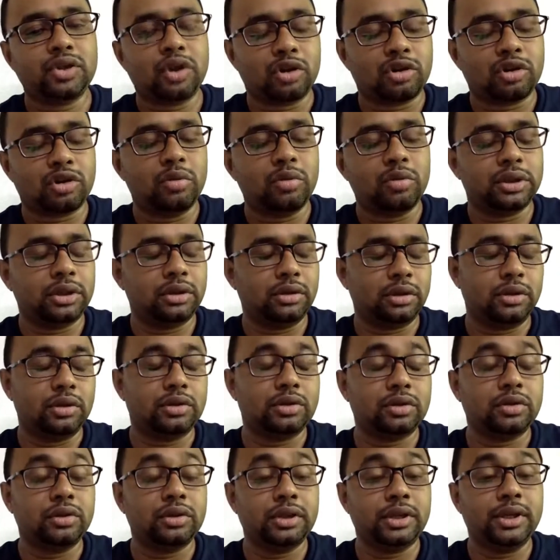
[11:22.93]
Chakraborty,
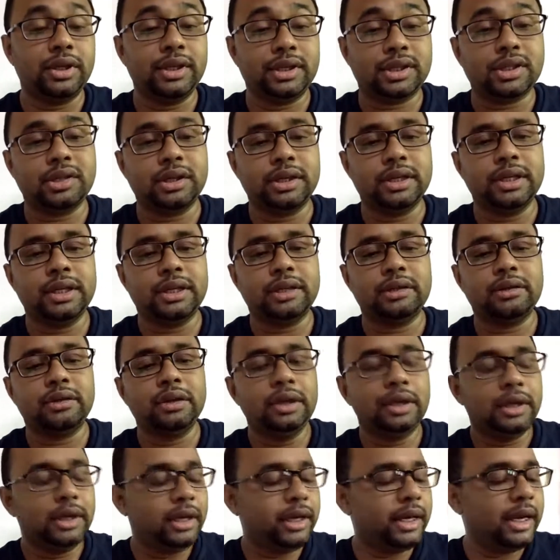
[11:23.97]
also historian,
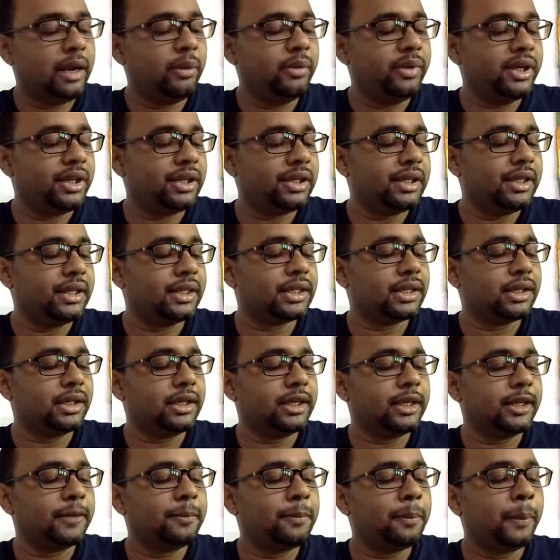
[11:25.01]
eminent
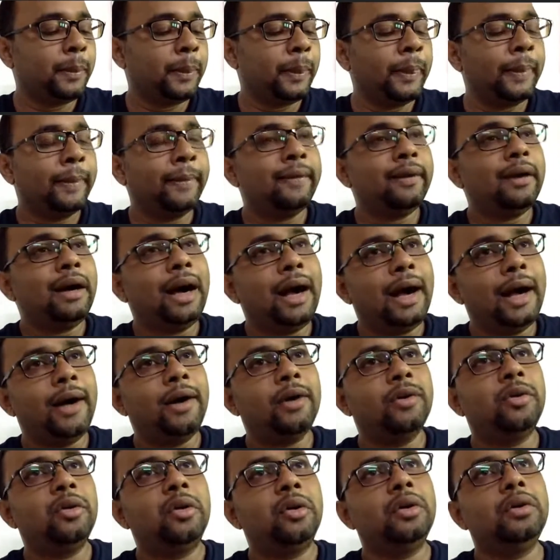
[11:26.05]
historian,
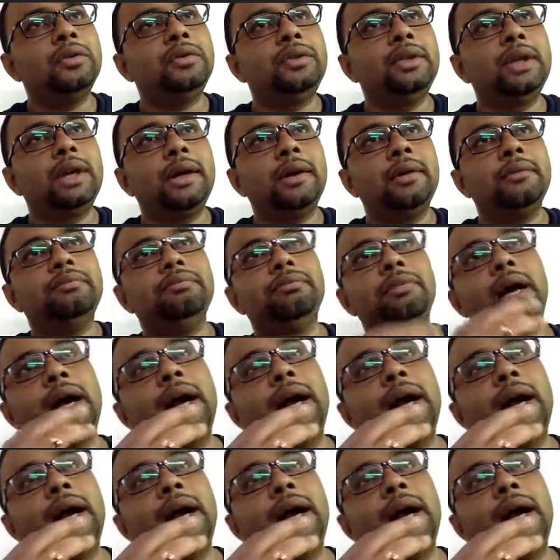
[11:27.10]
how the